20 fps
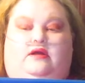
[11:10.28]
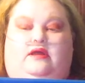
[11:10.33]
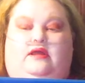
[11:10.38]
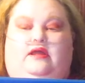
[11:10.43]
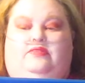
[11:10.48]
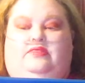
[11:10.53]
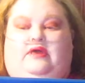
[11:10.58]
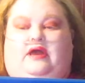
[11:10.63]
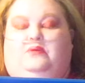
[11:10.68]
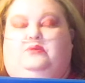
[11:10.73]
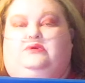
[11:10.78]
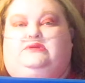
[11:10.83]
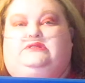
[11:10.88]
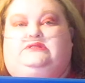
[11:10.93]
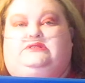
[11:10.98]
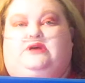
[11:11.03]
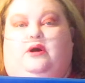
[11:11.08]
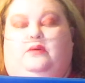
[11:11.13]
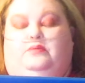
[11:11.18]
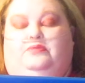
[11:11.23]
And that was
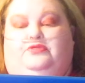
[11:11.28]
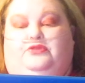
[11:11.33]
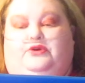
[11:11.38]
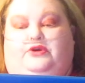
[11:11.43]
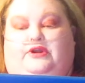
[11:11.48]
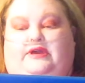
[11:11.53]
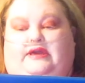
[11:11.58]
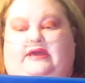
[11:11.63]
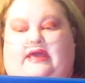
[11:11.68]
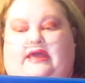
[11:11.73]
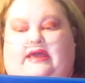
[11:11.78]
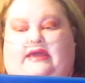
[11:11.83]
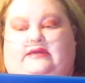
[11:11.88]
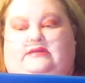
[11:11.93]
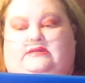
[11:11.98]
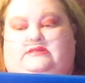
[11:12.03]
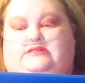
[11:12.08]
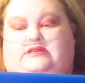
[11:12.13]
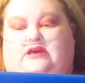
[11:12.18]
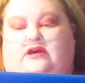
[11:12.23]
Psalm 38
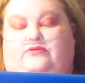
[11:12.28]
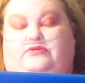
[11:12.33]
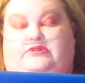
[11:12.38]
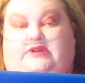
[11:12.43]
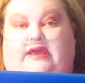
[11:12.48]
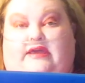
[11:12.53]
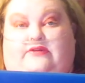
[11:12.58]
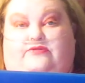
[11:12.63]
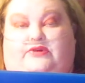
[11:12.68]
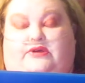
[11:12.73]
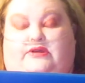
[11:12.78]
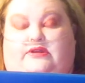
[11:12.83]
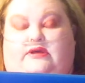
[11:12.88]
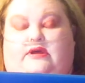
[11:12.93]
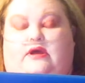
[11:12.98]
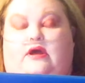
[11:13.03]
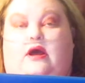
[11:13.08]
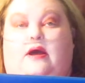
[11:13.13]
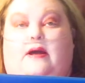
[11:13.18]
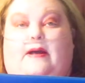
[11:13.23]
of David,
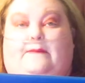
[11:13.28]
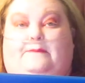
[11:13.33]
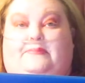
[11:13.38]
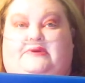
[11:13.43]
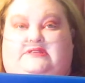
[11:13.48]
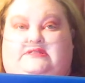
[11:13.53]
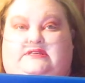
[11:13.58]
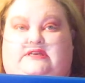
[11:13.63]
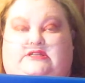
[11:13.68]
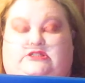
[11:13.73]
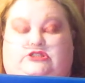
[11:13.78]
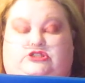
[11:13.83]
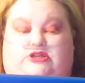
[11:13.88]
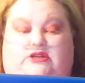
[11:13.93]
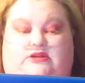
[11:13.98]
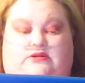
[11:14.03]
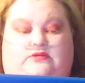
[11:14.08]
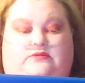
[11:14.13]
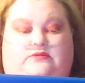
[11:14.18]
a petition.